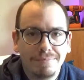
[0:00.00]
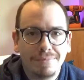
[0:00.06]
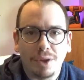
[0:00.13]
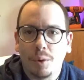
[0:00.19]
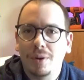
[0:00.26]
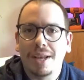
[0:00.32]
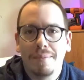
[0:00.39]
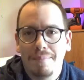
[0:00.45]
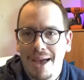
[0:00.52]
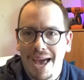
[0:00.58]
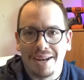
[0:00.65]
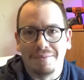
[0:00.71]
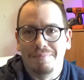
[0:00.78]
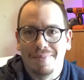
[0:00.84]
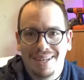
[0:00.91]
don't get
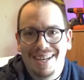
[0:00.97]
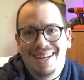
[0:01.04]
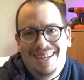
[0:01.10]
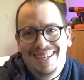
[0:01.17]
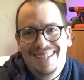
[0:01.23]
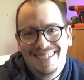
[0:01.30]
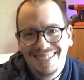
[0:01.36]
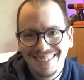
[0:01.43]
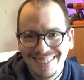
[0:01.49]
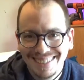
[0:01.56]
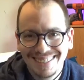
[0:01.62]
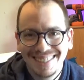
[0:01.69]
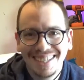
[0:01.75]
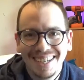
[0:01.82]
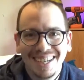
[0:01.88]
mad at me,
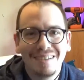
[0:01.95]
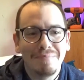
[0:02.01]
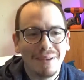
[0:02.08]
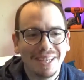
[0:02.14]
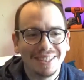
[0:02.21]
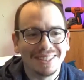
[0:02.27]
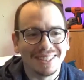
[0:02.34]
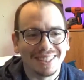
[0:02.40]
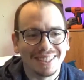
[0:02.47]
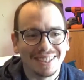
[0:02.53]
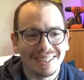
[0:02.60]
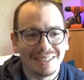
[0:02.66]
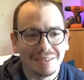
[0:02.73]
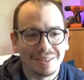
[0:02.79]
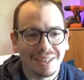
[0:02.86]

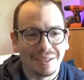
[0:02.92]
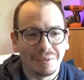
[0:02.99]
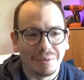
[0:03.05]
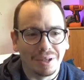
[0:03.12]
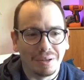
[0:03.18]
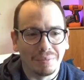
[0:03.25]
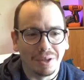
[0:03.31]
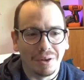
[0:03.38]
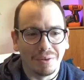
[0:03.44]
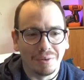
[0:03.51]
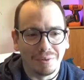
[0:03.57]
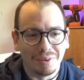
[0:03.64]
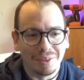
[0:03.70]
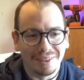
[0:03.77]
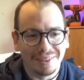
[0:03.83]
basically is what I'm
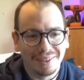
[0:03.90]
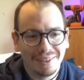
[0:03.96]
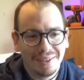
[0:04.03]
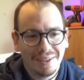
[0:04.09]
going with.